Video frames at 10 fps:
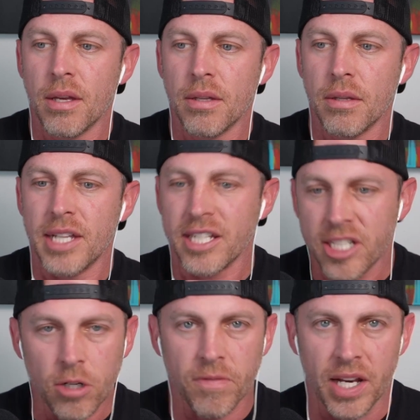They
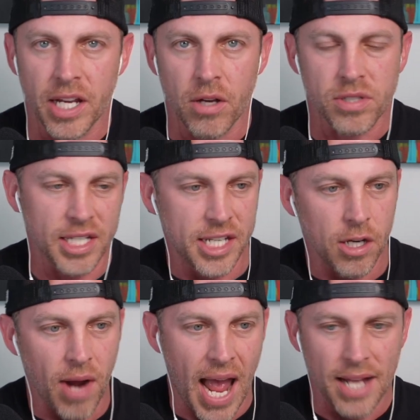see your videos, they see
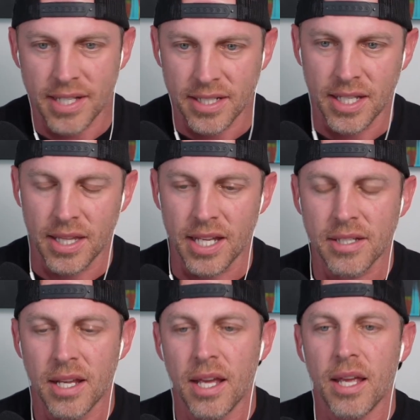your ads, they see this.